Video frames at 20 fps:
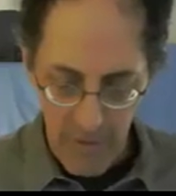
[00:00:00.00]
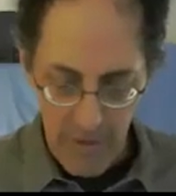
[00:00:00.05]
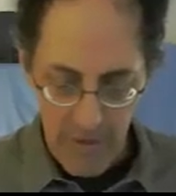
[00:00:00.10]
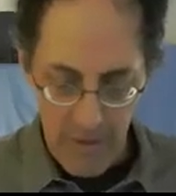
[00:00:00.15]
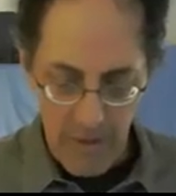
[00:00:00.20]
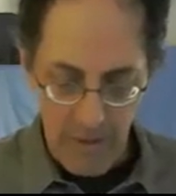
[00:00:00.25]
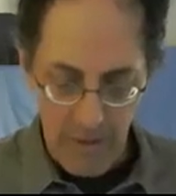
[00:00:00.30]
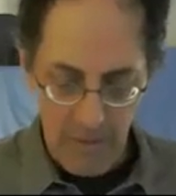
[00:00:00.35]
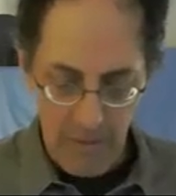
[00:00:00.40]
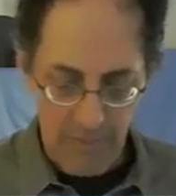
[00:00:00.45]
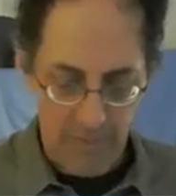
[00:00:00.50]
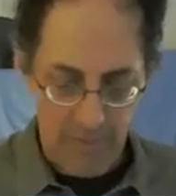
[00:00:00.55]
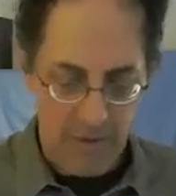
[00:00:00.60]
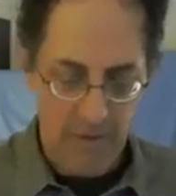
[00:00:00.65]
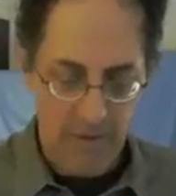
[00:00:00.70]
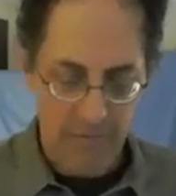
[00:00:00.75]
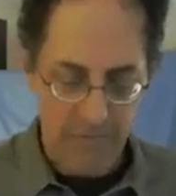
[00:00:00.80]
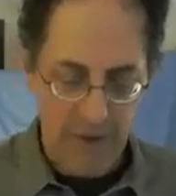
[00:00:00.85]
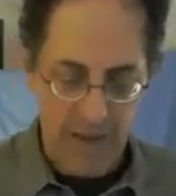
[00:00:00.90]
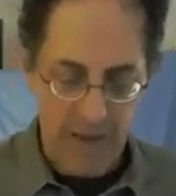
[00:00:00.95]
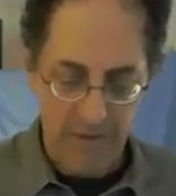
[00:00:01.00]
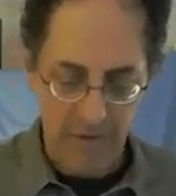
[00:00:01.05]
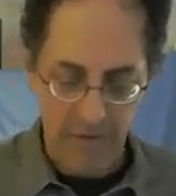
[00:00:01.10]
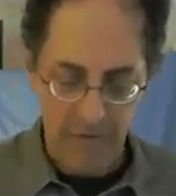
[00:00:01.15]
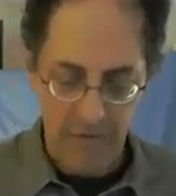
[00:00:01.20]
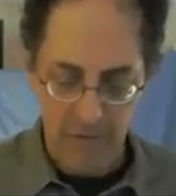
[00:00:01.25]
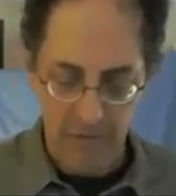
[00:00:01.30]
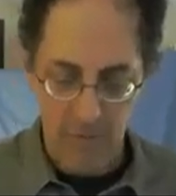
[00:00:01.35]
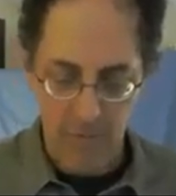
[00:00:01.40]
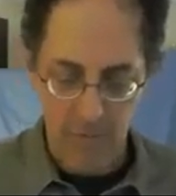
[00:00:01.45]
And in fact,
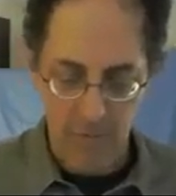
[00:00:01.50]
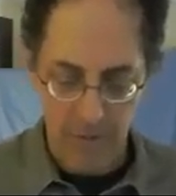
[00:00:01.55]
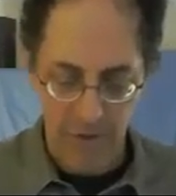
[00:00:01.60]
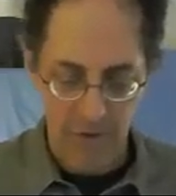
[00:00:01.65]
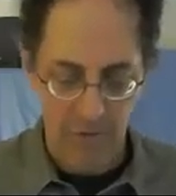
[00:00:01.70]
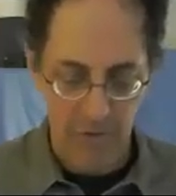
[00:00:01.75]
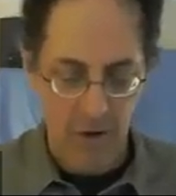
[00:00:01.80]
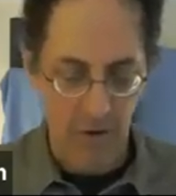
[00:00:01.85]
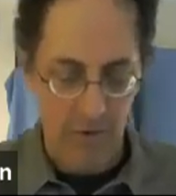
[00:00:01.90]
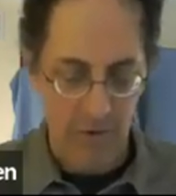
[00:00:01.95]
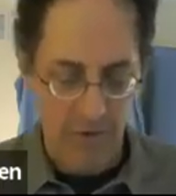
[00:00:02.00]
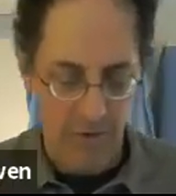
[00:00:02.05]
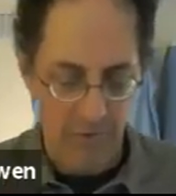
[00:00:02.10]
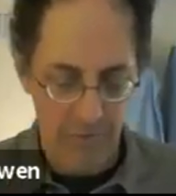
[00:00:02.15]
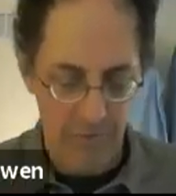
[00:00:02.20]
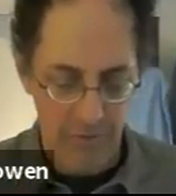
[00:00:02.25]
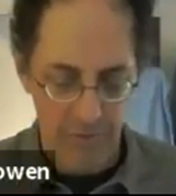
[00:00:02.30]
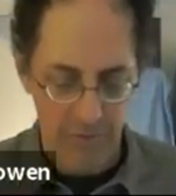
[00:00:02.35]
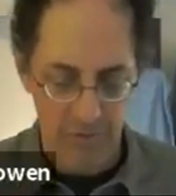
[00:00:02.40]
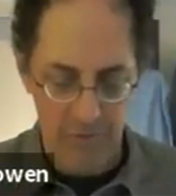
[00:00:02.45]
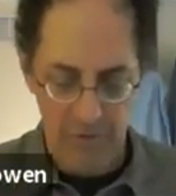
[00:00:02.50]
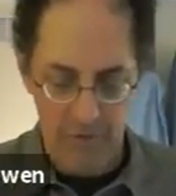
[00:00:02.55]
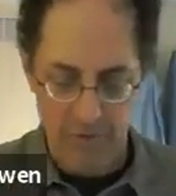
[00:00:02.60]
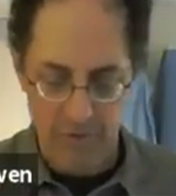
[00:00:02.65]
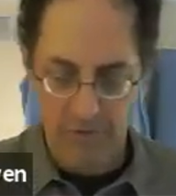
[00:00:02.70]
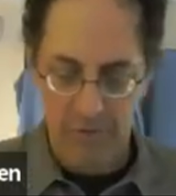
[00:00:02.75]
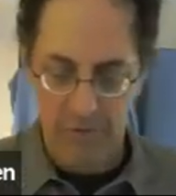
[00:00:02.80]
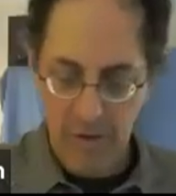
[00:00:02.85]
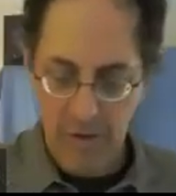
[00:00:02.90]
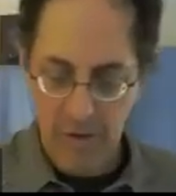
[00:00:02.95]
it's so much stronger that
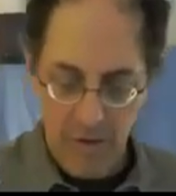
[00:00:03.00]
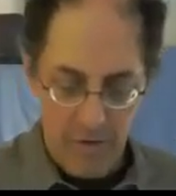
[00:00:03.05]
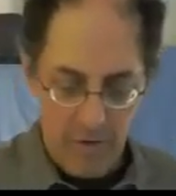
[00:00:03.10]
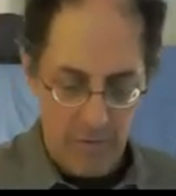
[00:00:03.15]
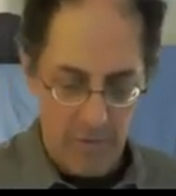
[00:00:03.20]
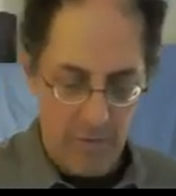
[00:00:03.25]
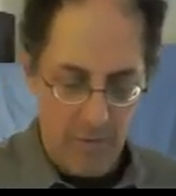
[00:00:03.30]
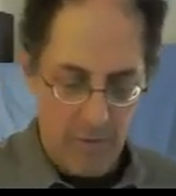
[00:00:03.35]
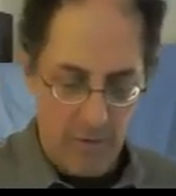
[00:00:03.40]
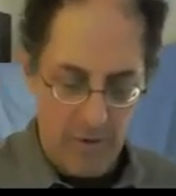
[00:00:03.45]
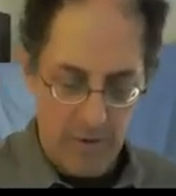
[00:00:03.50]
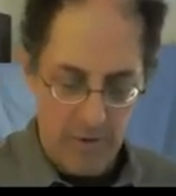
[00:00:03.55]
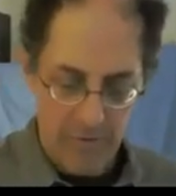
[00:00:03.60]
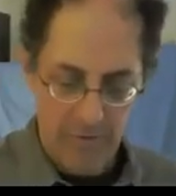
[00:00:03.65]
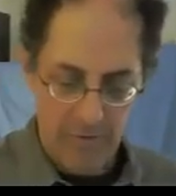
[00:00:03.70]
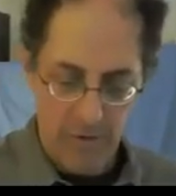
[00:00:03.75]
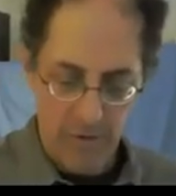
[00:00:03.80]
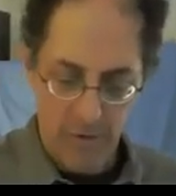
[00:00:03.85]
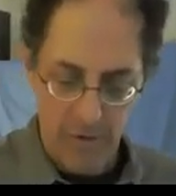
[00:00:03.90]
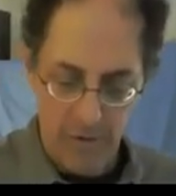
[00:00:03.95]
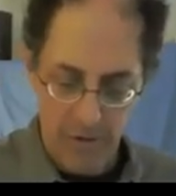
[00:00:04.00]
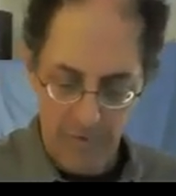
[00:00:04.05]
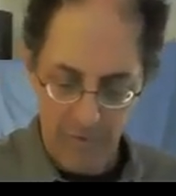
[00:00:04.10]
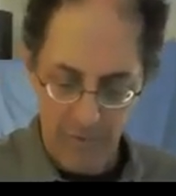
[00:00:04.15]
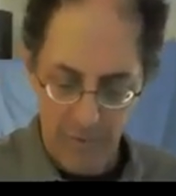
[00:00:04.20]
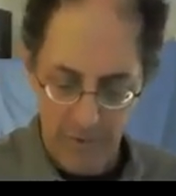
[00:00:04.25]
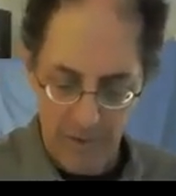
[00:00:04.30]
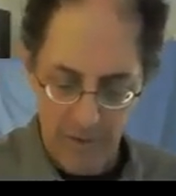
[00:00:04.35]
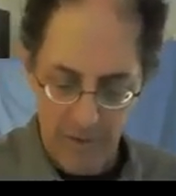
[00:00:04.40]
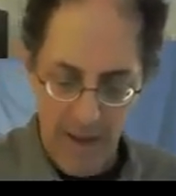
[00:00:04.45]
physicists who are so clever
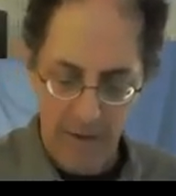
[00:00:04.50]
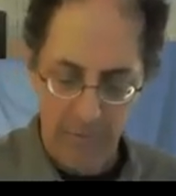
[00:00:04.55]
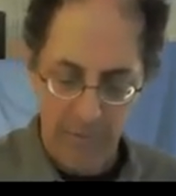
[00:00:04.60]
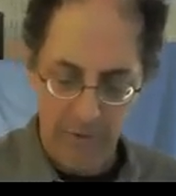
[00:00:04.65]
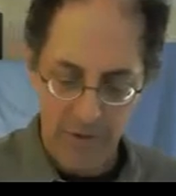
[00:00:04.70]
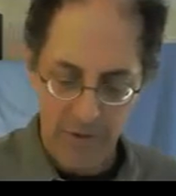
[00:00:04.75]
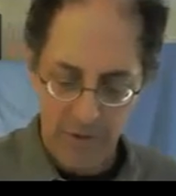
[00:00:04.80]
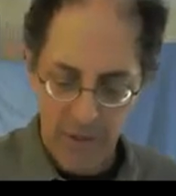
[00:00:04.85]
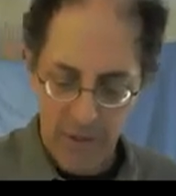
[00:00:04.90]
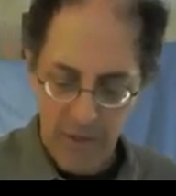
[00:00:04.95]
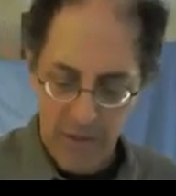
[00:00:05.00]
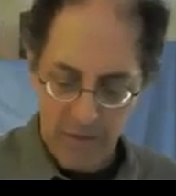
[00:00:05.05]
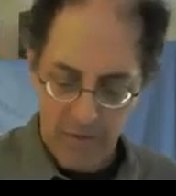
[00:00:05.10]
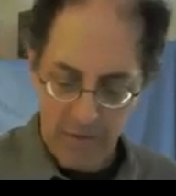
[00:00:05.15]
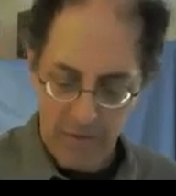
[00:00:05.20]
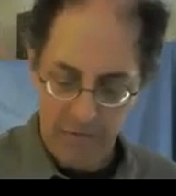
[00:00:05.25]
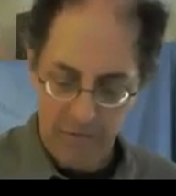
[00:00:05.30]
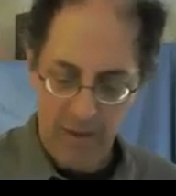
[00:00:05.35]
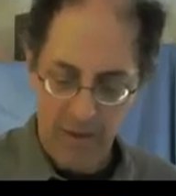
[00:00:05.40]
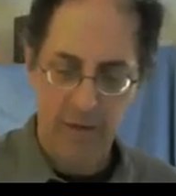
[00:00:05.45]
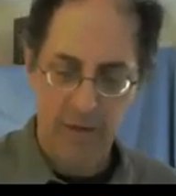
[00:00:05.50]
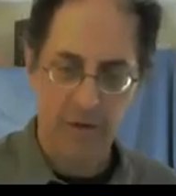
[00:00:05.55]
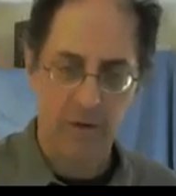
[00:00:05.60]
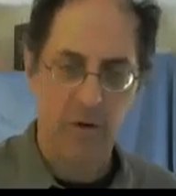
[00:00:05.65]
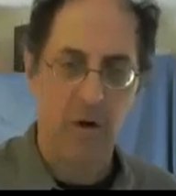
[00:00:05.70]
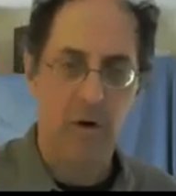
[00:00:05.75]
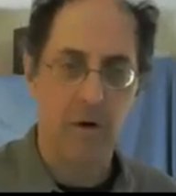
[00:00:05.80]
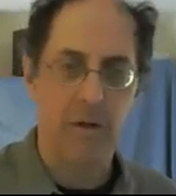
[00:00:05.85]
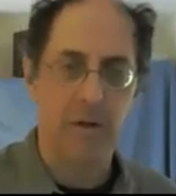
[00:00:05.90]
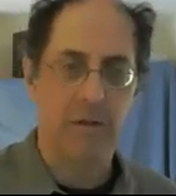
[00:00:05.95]
with language decided to
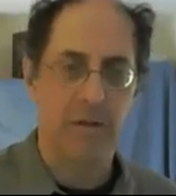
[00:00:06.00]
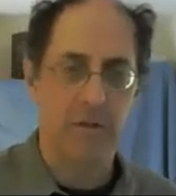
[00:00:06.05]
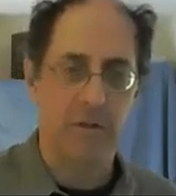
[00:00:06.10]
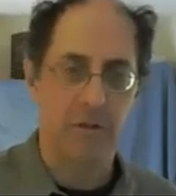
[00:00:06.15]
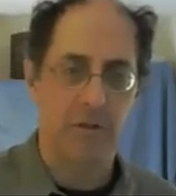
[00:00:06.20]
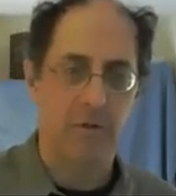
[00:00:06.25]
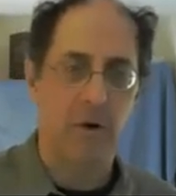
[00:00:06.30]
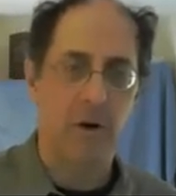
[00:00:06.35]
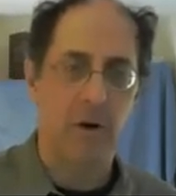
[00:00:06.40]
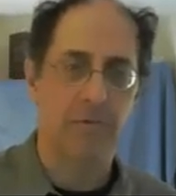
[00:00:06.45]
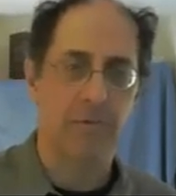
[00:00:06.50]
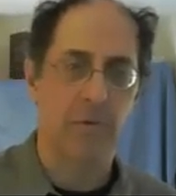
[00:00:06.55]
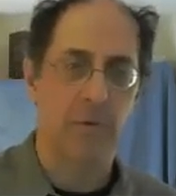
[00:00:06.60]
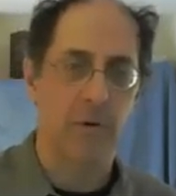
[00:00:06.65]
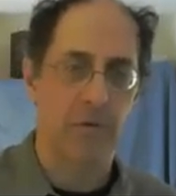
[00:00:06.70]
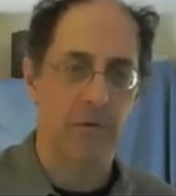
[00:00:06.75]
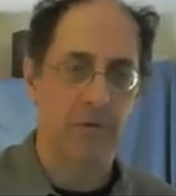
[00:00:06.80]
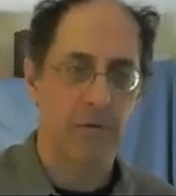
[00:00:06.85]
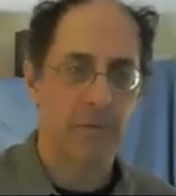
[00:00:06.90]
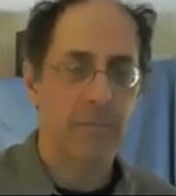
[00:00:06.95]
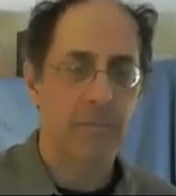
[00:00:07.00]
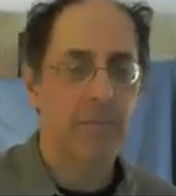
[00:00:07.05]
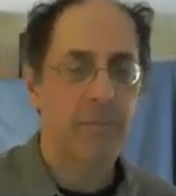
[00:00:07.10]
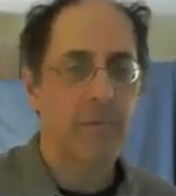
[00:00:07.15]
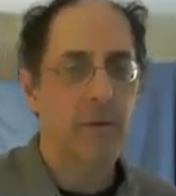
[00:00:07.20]
call it the strong force.